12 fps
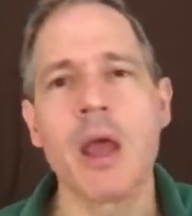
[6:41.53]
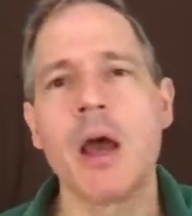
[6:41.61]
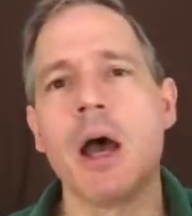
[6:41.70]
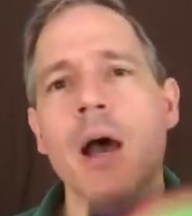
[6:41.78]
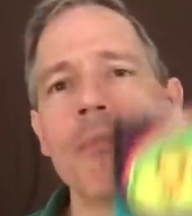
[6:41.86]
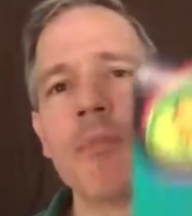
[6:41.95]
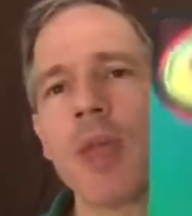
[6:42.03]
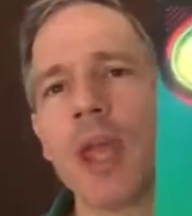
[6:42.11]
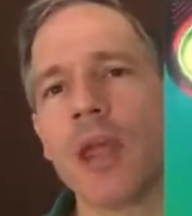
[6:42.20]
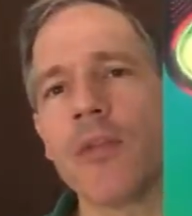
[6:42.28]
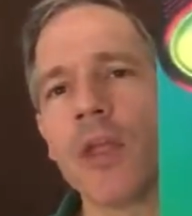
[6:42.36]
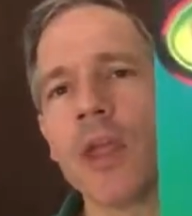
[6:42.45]
Um,
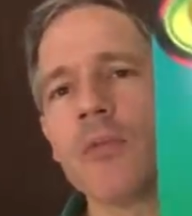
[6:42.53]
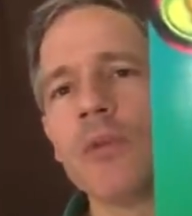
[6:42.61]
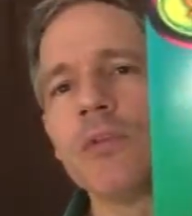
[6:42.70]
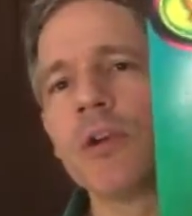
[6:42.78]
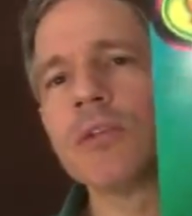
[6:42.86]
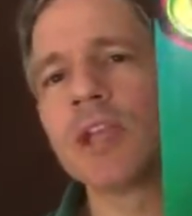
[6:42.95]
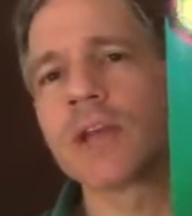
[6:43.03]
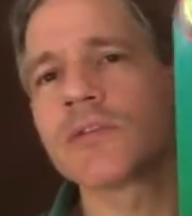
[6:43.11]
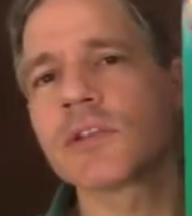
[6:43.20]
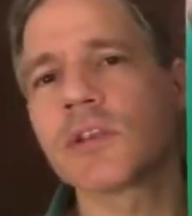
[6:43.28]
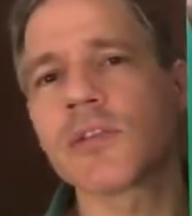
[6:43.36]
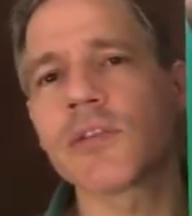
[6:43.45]
and then we go
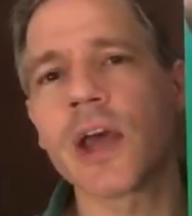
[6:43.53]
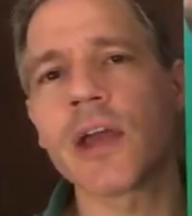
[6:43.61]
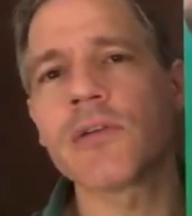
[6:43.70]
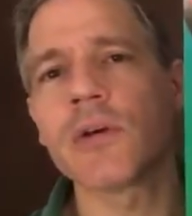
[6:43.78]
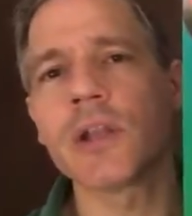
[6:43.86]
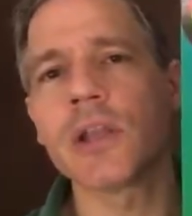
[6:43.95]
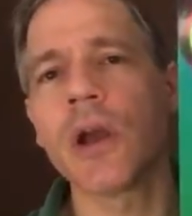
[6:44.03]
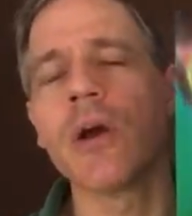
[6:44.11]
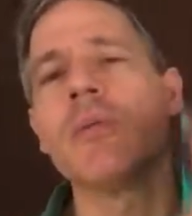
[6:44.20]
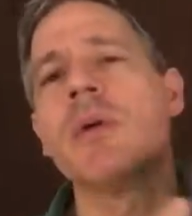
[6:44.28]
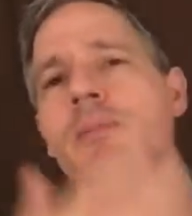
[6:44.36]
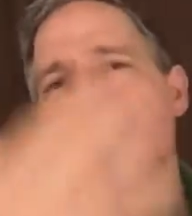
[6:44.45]
down to the thyroid.
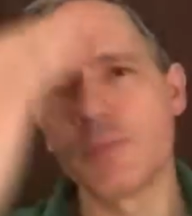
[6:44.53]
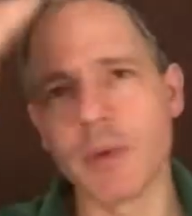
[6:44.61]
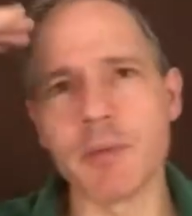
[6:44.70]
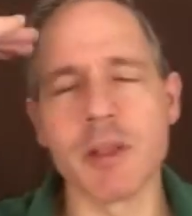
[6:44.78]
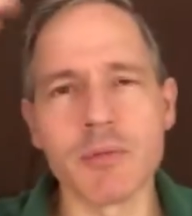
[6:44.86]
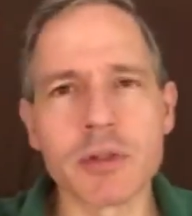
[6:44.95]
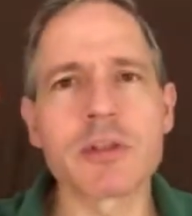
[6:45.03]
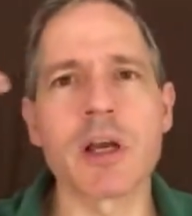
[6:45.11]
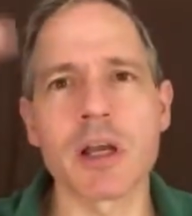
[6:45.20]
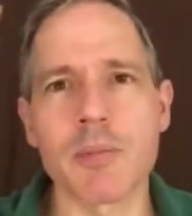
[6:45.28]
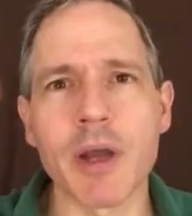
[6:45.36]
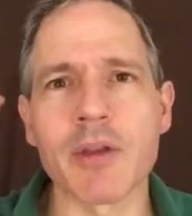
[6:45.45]
Oh, well, I mean, we'll
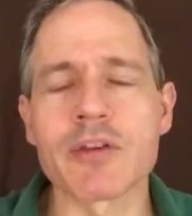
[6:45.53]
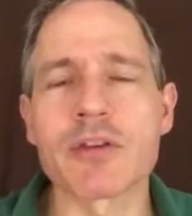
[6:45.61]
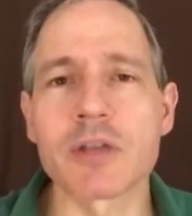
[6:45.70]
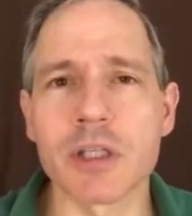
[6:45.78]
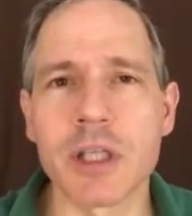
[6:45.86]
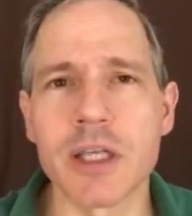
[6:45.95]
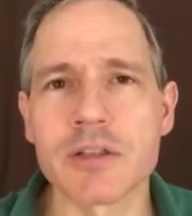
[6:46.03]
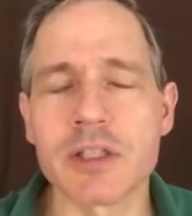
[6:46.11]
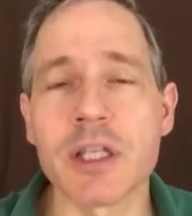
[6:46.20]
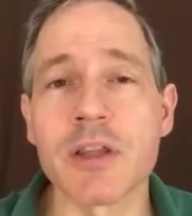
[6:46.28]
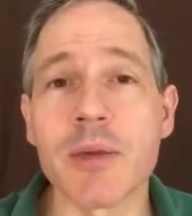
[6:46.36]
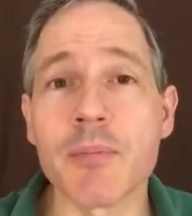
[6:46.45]
talk about
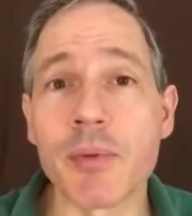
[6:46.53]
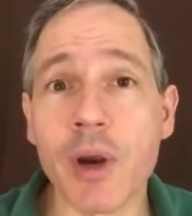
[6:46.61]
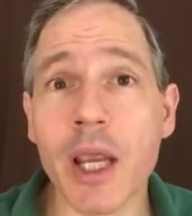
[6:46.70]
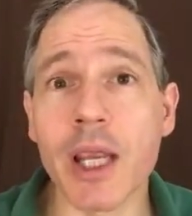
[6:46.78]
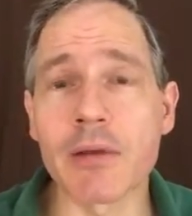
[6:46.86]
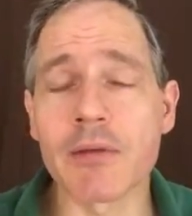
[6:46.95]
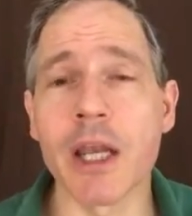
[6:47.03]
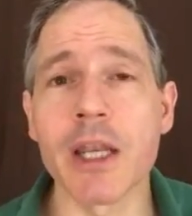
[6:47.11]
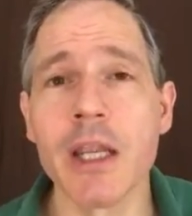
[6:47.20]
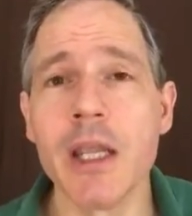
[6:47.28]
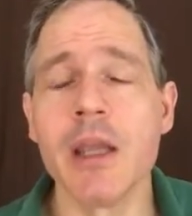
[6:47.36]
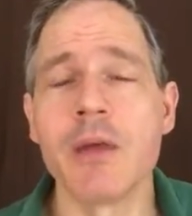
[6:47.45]
circulation in the brain,
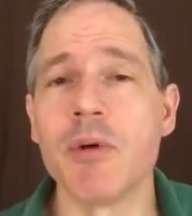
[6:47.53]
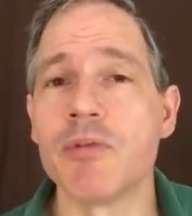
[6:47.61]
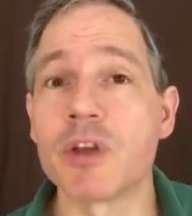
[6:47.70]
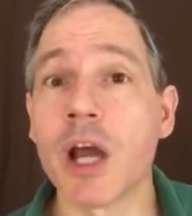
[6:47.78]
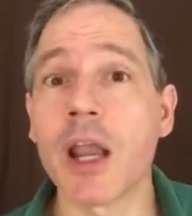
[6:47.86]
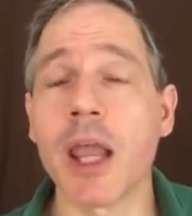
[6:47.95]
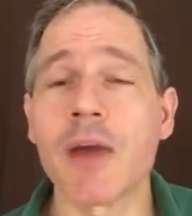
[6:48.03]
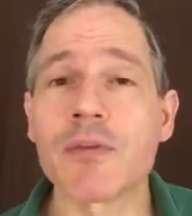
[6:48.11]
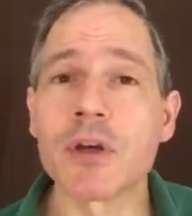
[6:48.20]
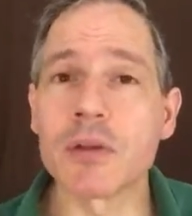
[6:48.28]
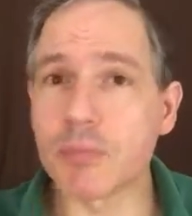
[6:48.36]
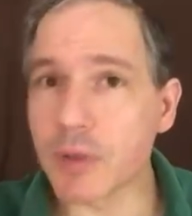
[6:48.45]
right? We've got to
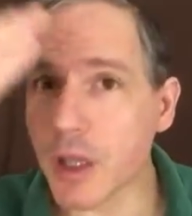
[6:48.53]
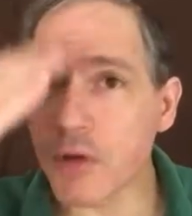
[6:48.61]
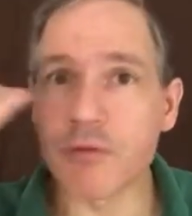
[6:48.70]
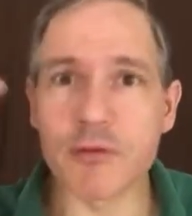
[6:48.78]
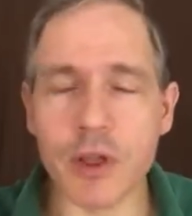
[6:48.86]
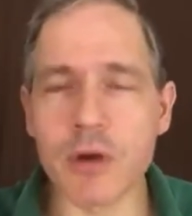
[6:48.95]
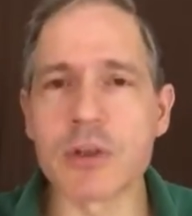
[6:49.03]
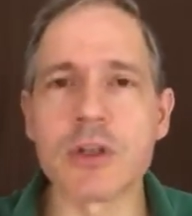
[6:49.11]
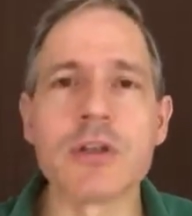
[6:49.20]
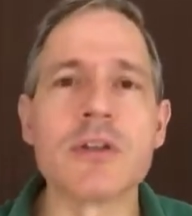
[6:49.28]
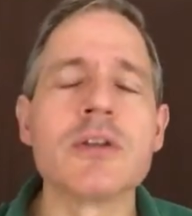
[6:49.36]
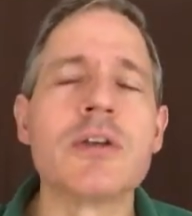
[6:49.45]
have good blood flow,
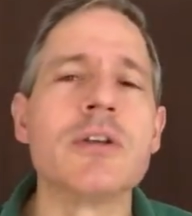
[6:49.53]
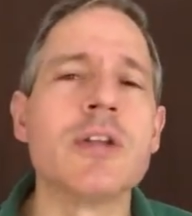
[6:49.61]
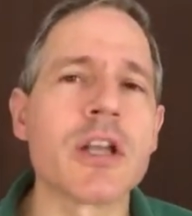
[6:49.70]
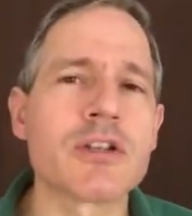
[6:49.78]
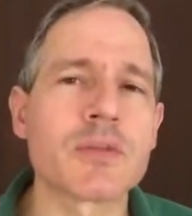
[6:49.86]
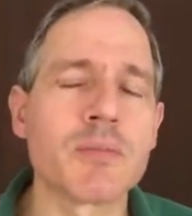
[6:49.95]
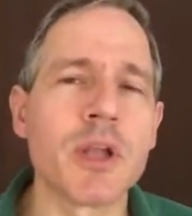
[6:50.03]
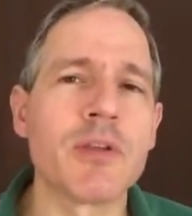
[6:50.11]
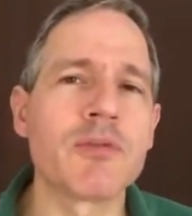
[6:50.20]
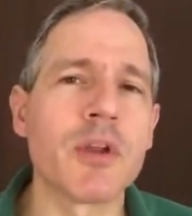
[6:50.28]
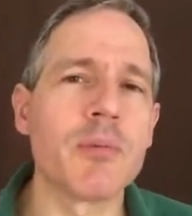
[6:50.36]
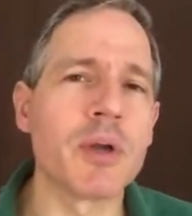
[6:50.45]
good, good not just
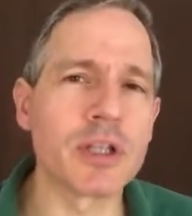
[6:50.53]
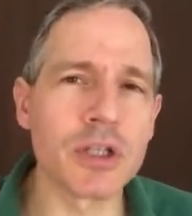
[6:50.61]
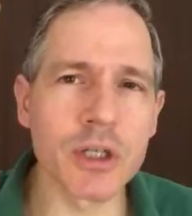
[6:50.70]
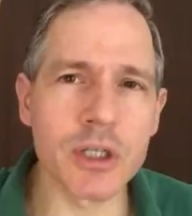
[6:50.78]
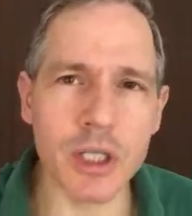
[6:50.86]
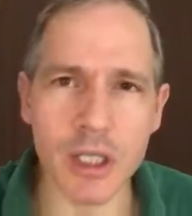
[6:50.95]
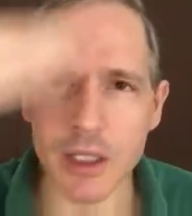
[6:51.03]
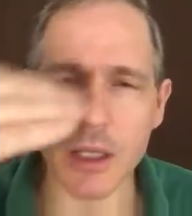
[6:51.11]
blood flow, but good